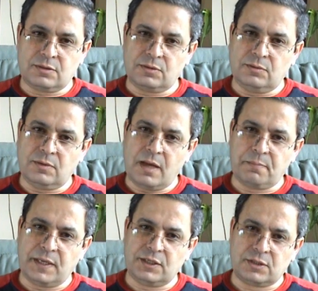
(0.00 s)
to
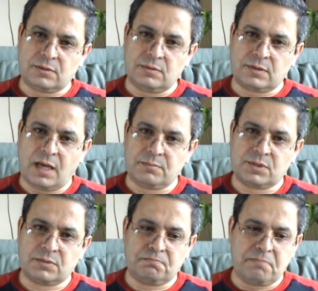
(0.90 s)
a patient who
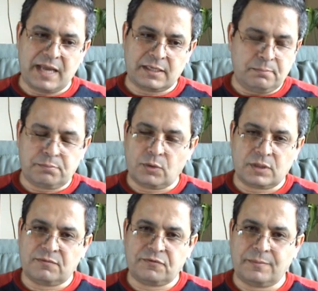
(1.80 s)
comes badly
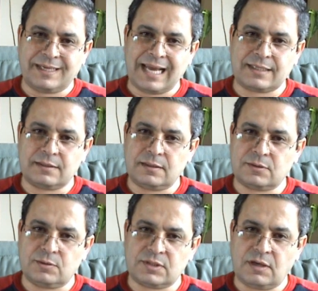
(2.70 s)
broken from an accident or